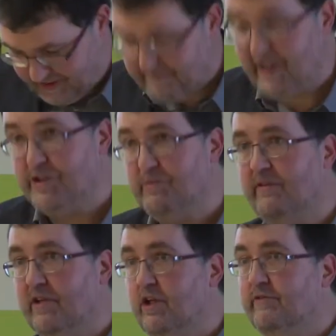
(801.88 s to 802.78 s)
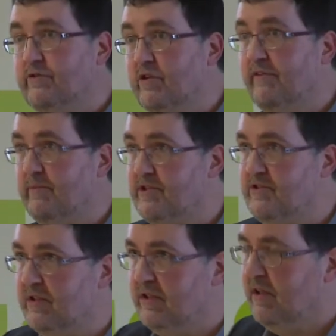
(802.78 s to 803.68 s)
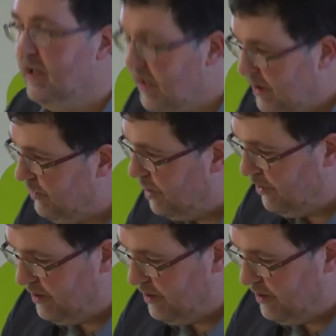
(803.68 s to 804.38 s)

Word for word: uh, in Belgium we have a lot of governments. Uh, we are.